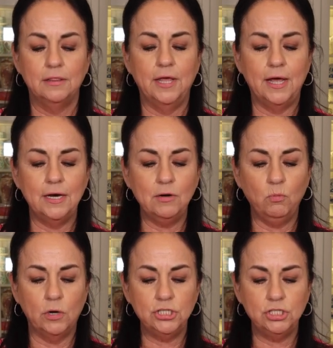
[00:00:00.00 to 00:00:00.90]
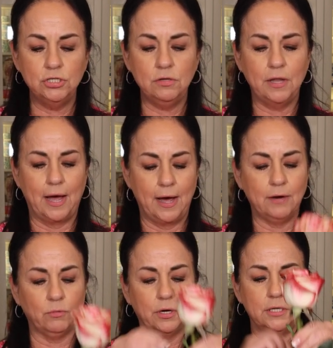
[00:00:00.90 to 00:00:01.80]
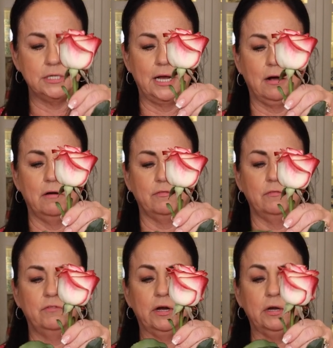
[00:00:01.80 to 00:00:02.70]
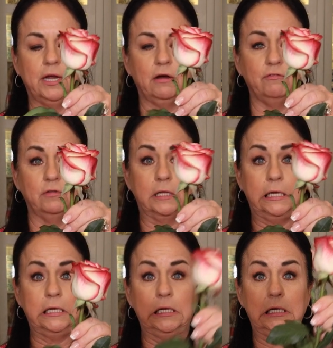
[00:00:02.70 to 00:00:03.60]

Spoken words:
Then once you do that, we're going to take off very carefully